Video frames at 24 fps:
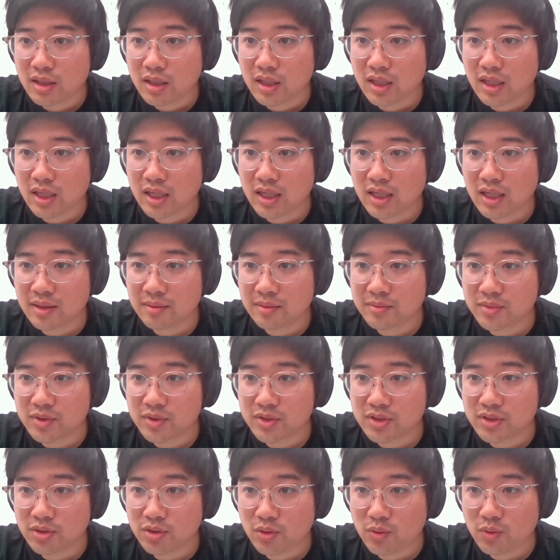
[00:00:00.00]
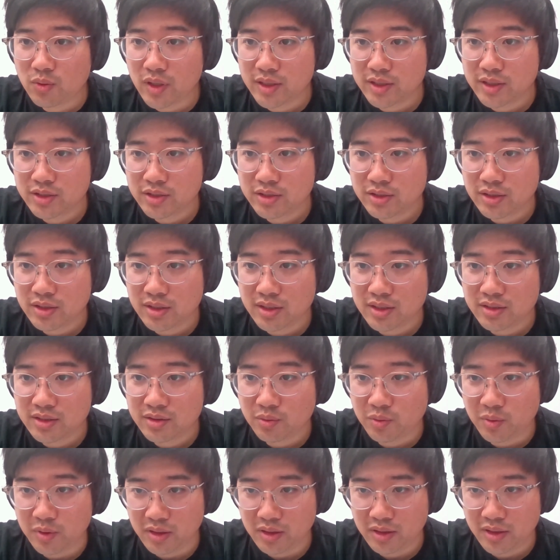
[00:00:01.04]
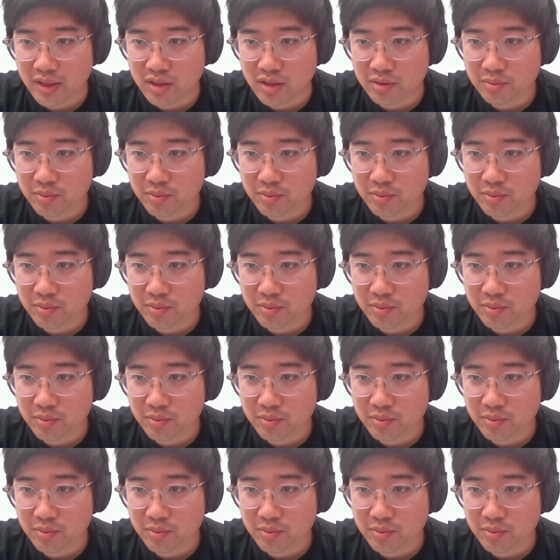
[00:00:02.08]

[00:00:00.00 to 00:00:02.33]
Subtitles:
So the question is, will there